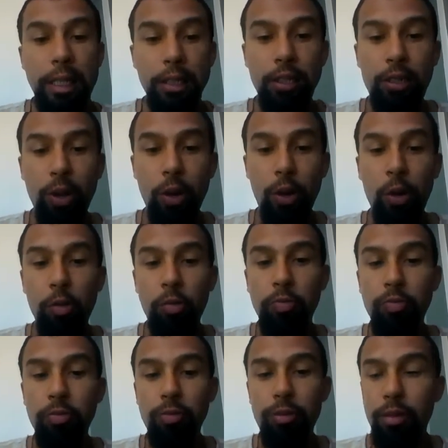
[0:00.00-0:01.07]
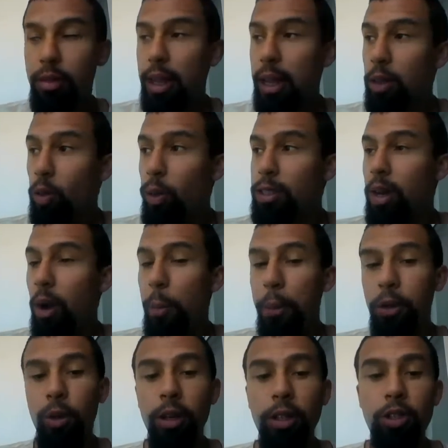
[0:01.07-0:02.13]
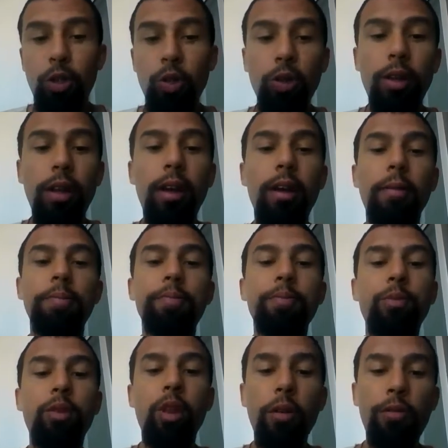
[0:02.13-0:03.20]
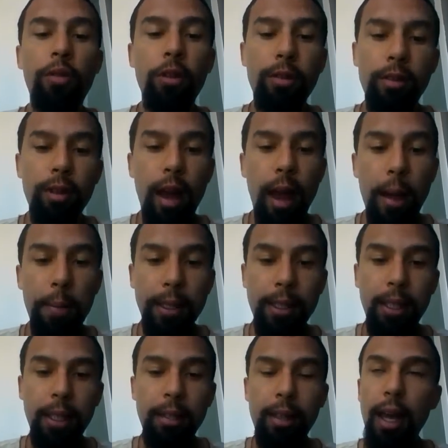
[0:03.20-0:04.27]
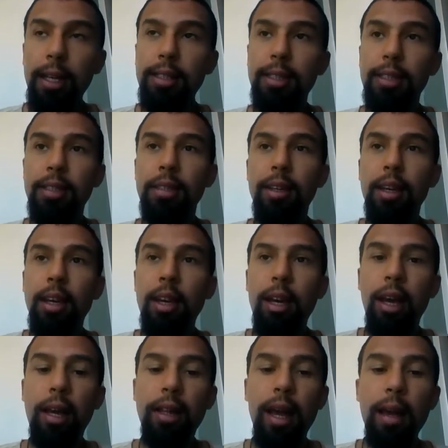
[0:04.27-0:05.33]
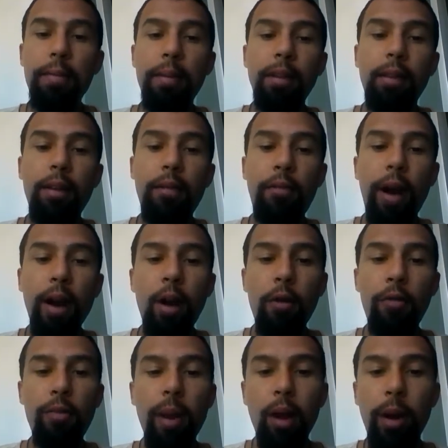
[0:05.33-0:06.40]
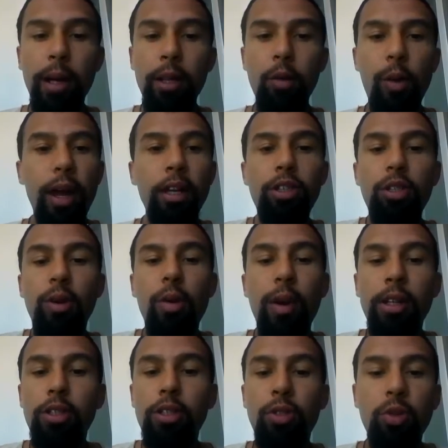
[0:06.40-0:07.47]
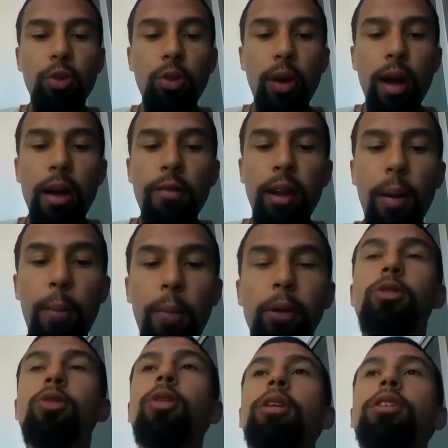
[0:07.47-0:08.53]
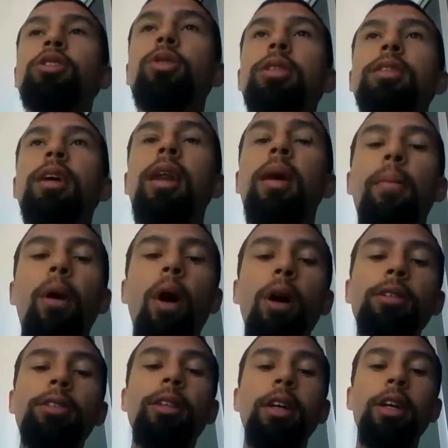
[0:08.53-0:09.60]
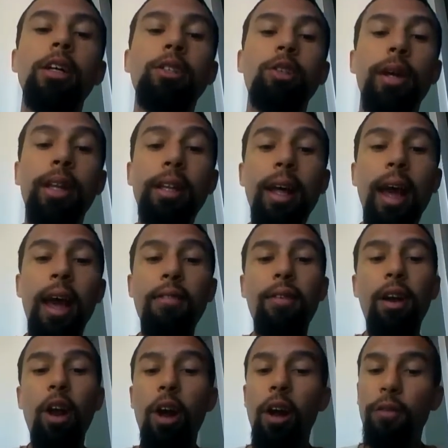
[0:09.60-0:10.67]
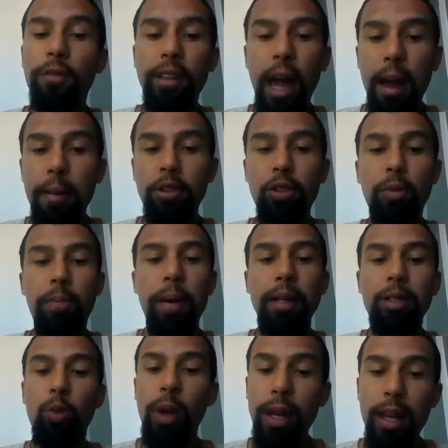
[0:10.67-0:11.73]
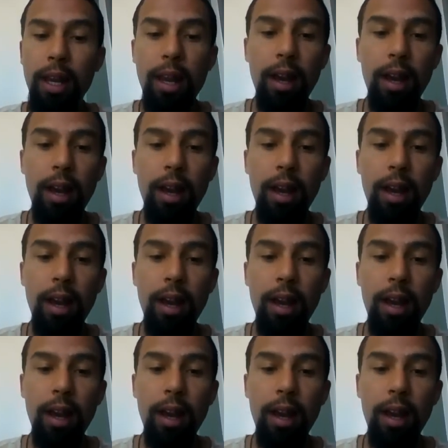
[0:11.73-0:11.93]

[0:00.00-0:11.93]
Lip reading: So that was an opportunity to do the TOEFL IBT test. And I'm in the final of my graduation. I want to have an opportunity to study abroad. So I didn't have a lot of time to pass 1